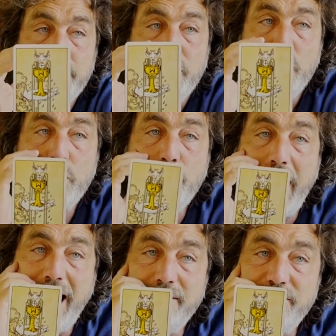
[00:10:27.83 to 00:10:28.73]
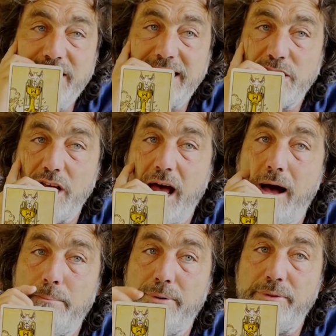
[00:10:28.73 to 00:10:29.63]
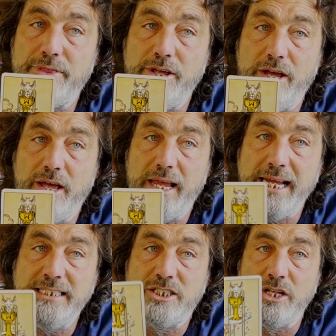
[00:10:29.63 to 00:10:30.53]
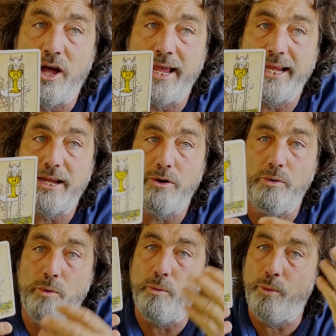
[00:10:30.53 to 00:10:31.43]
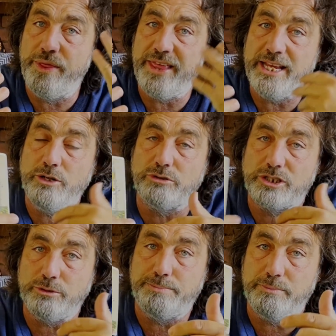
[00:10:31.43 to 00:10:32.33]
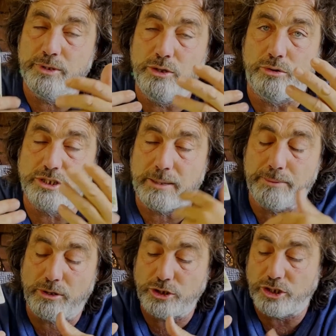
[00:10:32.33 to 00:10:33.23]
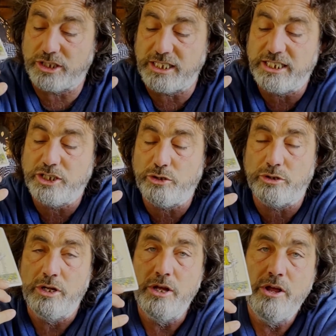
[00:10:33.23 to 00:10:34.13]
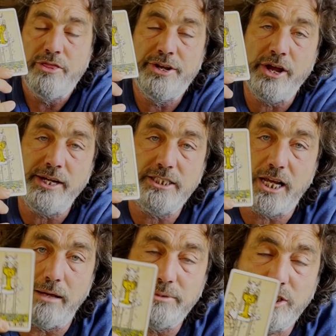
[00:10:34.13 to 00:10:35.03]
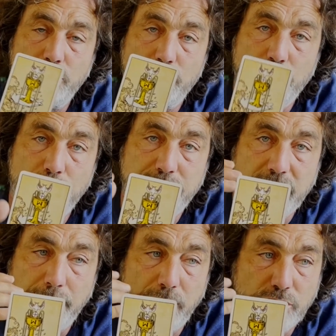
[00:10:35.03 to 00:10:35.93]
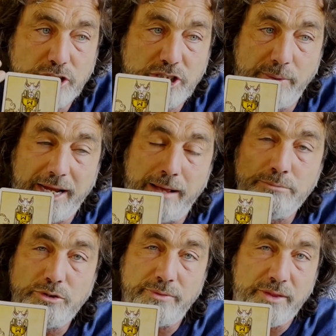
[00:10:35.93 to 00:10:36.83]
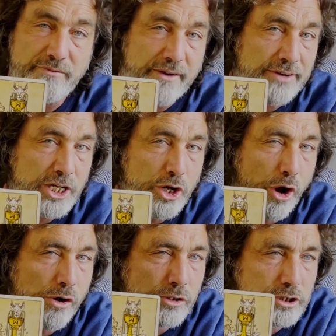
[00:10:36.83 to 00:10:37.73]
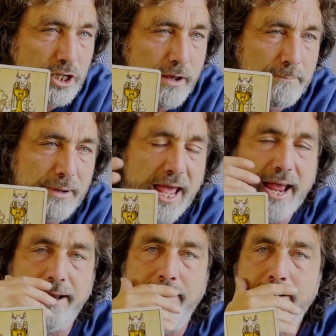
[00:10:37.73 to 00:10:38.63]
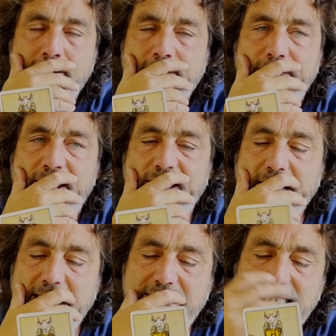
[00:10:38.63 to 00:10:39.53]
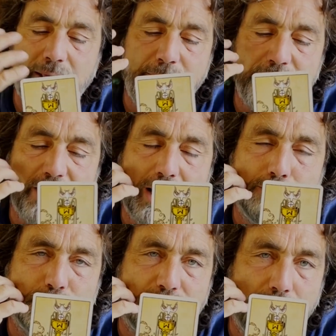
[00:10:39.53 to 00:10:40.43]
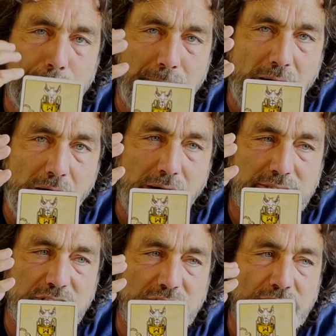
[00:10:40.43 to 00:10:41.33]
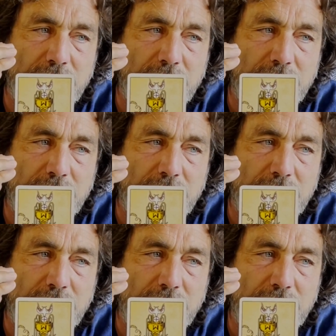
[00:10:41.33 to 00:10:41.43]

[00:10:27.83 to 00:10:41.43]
You have this cup that is like within your your subconscious. This is your the Knight of Cups is your super subconscious, so it comes from the very long term plan. And I think this is something that comes from the past